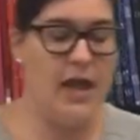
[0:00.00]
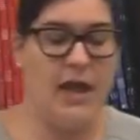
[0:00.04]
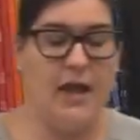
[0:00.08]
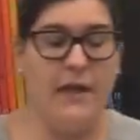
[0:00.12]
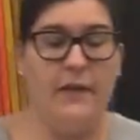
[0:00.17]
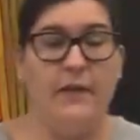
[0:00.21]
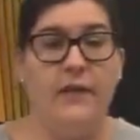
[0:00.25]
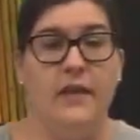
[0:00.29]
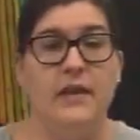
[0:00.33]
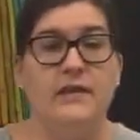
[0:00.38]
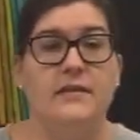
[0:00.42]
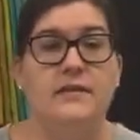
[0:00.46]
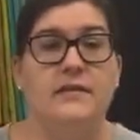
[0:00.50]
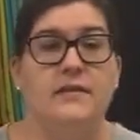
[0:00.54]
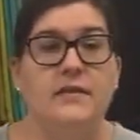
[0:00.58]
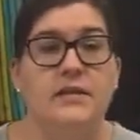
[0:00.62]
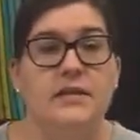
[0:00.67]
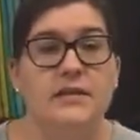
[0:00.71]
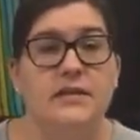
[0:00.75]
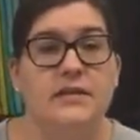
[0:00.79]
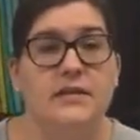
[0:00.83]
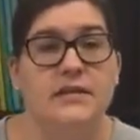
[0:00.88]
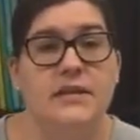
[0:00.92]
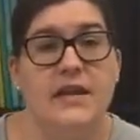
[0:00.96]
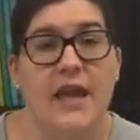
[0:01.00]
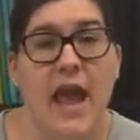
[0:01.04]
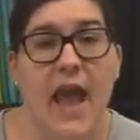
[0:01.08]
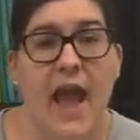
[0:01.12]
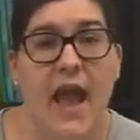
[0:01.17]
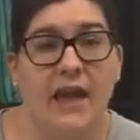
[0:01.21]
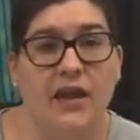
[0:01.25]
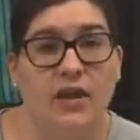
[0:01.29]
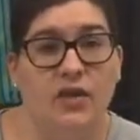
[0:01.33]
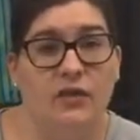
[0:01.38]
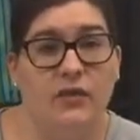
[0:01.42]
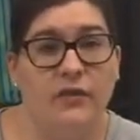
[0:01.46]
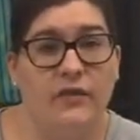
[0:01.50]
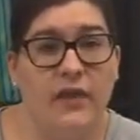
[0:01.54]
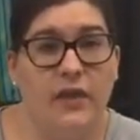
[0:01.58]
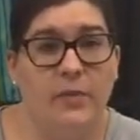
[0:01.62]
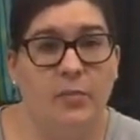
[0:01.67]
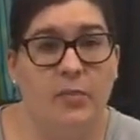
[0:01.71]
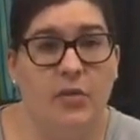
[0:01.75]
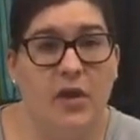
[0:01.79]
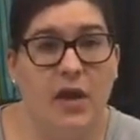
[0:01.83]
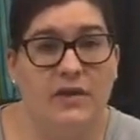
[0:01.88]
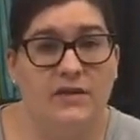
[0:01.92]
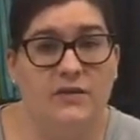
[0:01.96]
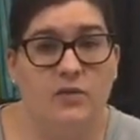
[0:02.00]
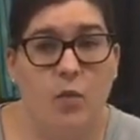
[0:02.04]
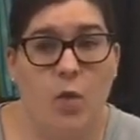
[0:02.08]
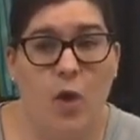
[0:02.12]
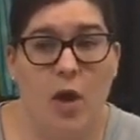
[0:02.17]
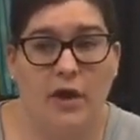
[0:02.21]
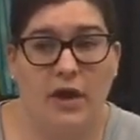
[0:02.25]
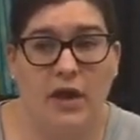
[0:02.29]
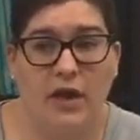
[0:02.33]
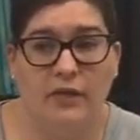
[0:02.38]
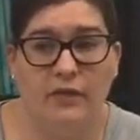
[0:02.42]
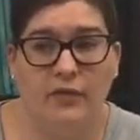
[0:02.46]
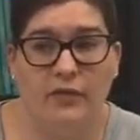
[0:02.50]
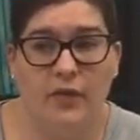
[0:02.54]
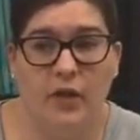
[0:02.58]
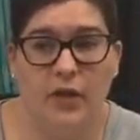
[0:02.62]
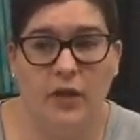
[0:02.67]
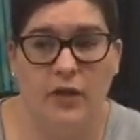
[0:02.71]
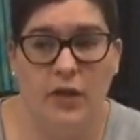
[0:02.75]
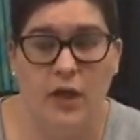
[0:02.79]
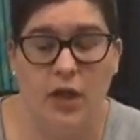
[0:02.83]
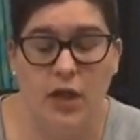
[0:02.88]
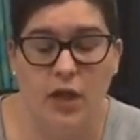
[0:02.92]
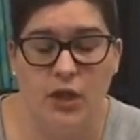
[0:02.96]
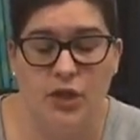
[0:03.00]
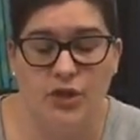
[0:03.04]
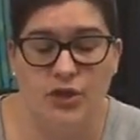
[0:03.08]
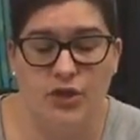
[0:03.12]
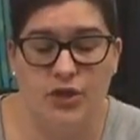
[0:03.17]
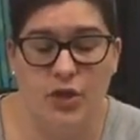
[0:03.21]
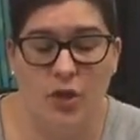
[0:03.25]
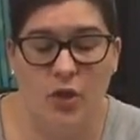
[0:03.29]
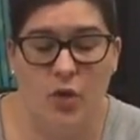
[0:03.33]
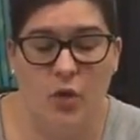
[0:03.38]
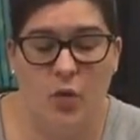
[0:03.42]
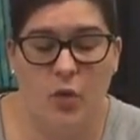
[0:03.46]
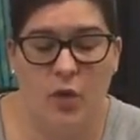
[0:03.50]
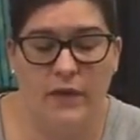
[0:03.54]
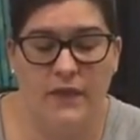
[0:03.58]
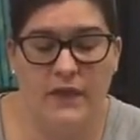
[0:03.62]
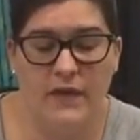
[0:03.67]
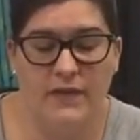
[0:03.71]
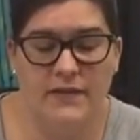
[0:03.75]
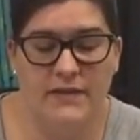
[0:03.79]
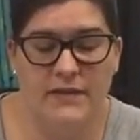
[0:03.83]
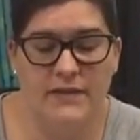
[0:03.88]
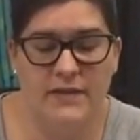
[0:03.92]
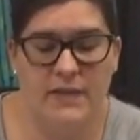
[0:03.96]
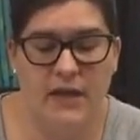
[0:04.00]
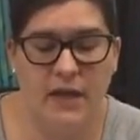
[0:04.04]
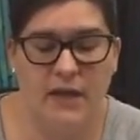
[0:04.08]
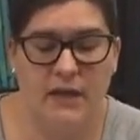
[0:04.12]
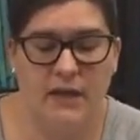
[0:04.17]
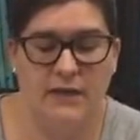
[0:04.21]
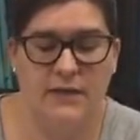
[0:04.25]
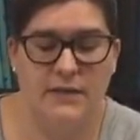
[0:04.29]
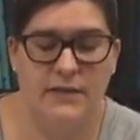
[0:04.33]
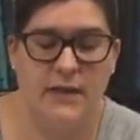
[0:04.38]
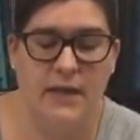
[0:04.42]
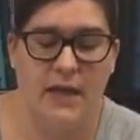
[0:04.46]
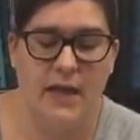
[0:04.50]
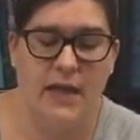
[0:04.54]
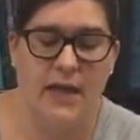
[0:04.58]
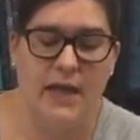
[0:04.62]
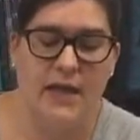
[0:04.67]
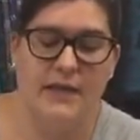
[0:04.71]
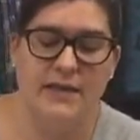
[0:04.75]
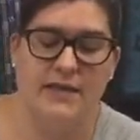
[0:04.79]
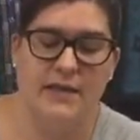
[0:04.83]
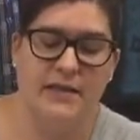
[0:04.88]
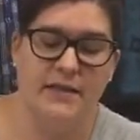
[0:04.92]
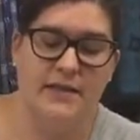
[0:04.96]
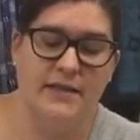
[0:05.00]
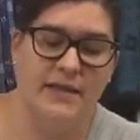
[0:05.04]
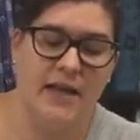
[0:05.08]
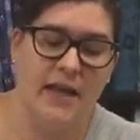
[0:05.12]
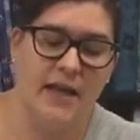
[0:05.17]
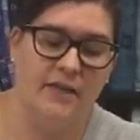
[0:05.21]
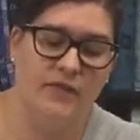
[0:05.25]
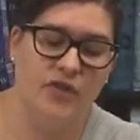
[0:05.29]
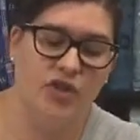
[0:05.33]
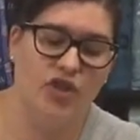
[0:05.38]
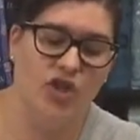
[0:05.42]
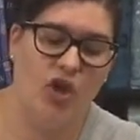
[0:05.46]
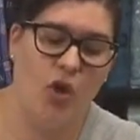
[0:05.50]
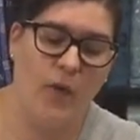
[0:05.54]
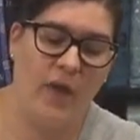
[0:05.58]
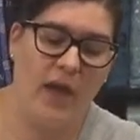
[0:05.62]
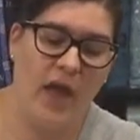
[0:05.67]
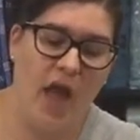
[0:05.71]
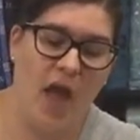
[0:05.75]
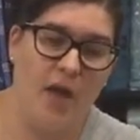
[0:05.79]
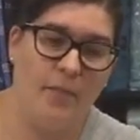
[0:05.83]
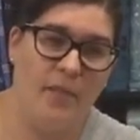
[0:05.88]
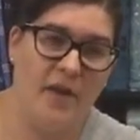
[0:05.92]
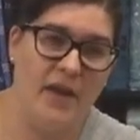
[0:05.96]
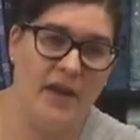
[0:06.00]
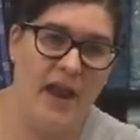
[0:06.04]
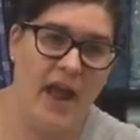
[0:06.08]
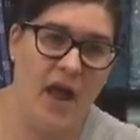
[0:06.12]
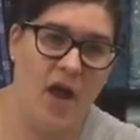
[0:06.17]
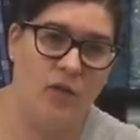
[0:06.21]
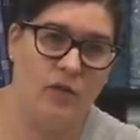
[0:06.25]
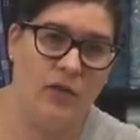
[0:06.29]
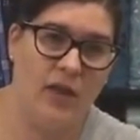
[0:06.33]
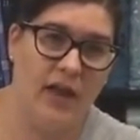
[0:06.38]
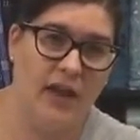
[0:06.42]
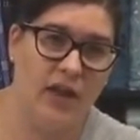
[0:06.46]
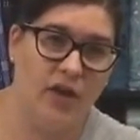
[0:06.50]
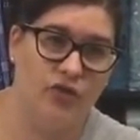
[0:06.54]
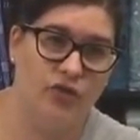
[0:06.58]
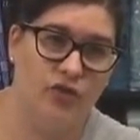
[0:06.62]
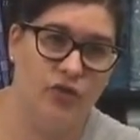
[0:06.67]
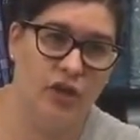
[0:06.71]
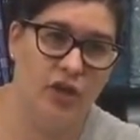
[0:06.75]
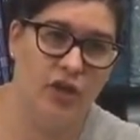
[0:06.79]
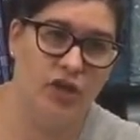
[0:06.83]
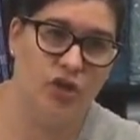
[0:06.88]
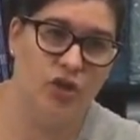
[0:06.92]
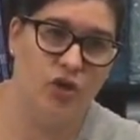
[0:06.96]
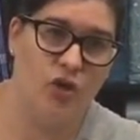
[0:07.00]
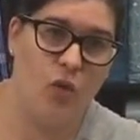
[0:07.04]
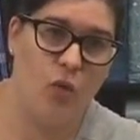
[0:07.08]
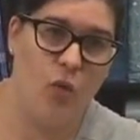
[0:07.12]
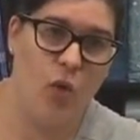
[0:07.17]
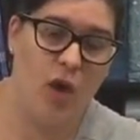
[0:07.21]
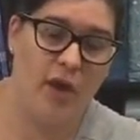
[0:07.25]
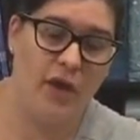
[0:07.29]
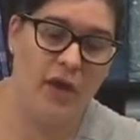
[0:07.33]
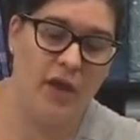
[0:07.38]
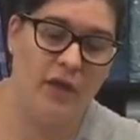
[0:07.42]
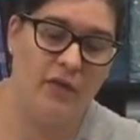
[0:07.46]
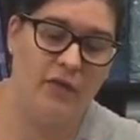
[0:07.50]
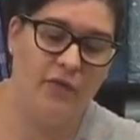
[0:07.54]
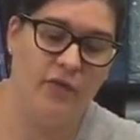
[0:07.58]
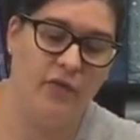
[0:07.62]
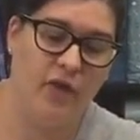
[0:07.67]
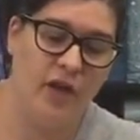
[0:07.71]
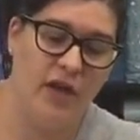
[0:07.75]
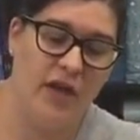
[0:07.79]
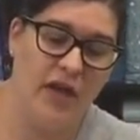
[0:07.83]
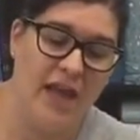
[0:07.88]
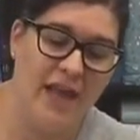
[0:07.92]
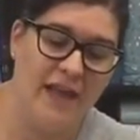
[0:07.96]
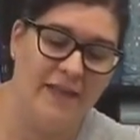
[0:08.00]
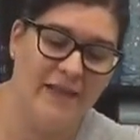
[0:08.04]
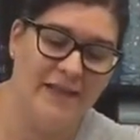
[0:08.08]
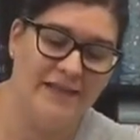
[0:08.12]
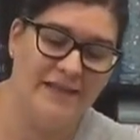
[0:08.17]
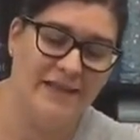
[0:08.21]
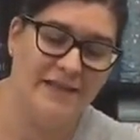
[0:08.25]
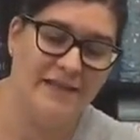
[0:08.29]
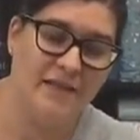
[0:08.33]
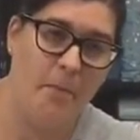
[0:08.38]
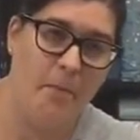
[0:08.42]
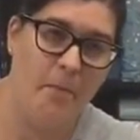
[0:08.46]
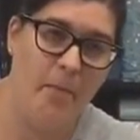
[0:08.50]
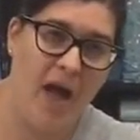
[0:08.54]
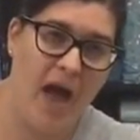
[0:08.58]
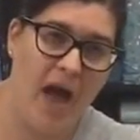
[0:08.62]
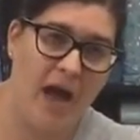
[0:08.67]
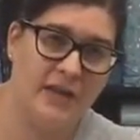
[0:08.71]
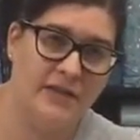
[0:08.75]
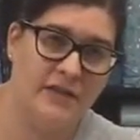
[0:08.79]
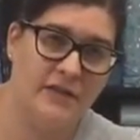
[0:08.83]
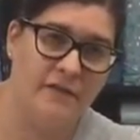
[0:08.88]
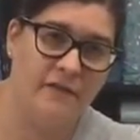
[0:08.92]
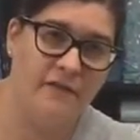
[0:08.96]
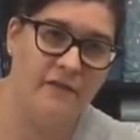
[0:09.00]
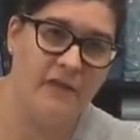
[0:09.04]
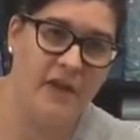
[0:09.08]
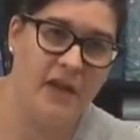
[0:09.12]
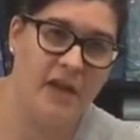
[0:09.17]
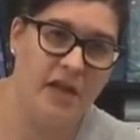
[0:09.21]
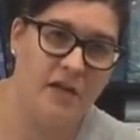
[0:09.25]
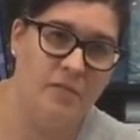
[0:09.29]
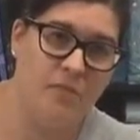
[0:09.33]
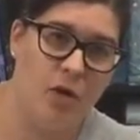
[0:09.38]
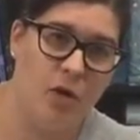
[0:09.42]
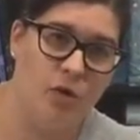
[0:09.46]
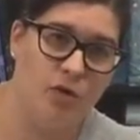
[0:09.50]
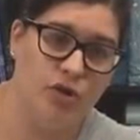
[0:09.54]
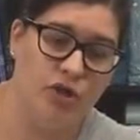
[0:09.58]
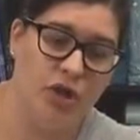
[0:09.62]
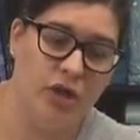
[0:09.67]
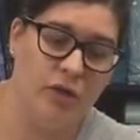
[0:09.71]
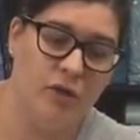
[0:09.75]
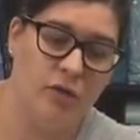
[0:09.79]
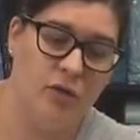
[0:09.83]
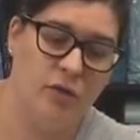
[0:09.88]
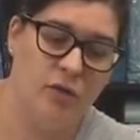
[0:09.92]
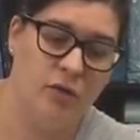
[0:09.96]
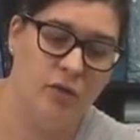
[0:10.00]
This is the AccuFeed Plus walking foot. So what this does is, instead of just going up and down like a traditional walking foot, this has a box feed motion